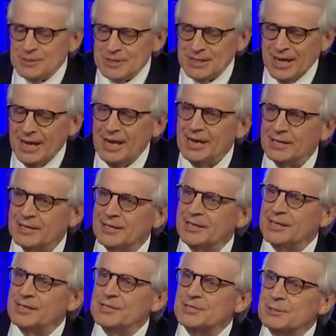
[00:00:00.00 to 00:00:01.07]
saying it
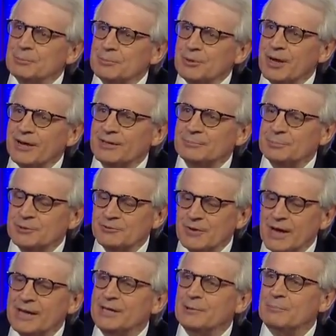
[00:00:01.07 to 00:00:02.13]
is to
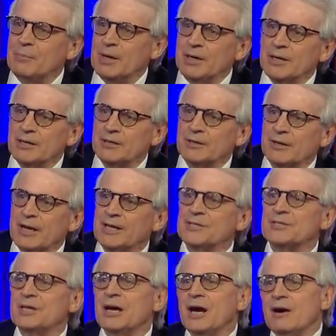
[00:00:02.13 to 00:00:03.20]
provide a marker as
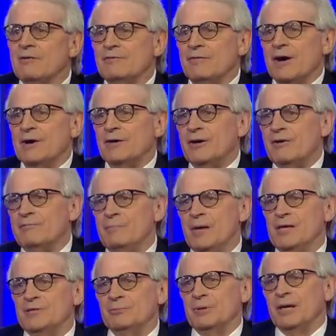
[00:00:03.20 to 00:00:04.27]
to how far off
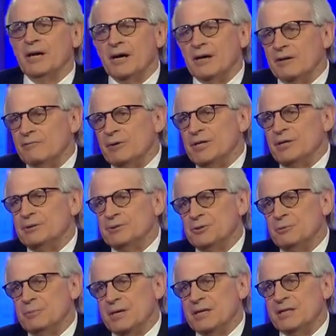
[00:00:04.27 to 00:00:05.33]
base we are. If we don't do
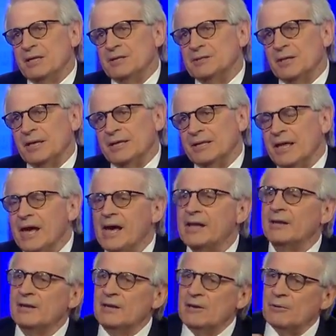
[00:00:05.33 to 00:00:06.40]
big things like that,
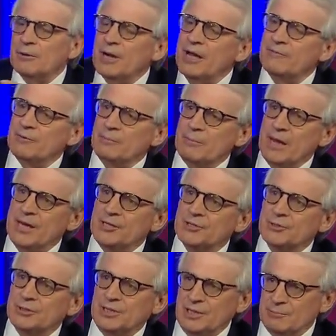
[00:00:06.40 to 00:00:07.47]
or have a
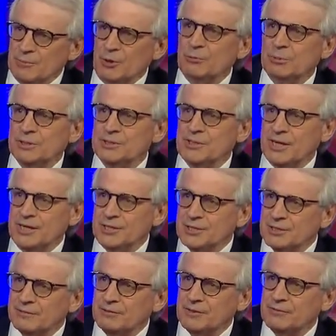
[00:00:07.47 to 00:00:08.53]
major demobilization
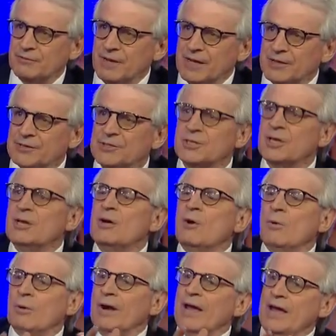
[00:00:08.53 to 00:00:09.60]
of defense,
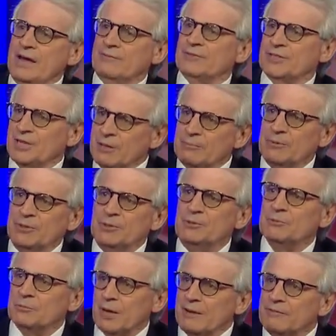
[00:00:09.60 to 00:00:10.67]
or have some new
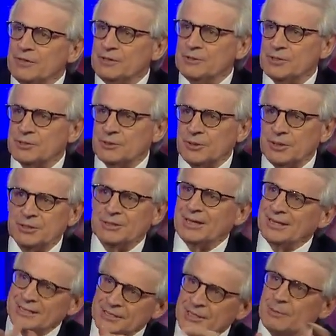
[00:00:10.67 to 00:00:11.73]
revenue source
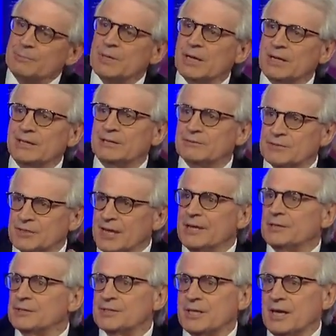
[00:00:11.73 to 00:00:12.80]
like some kind of
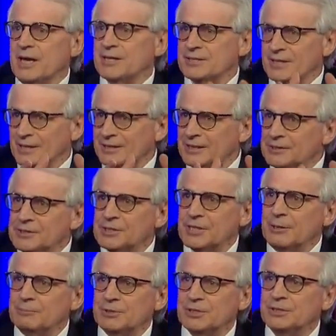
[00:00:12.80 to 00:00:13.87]
sales tax on
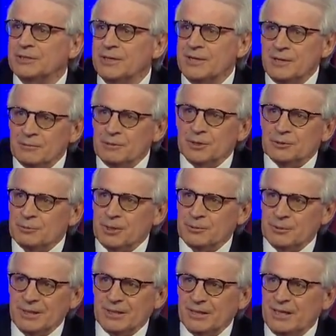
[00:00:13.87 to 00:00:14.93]
consumption, which we
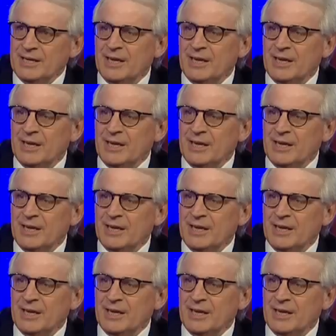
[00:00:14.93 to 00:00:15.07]
really need.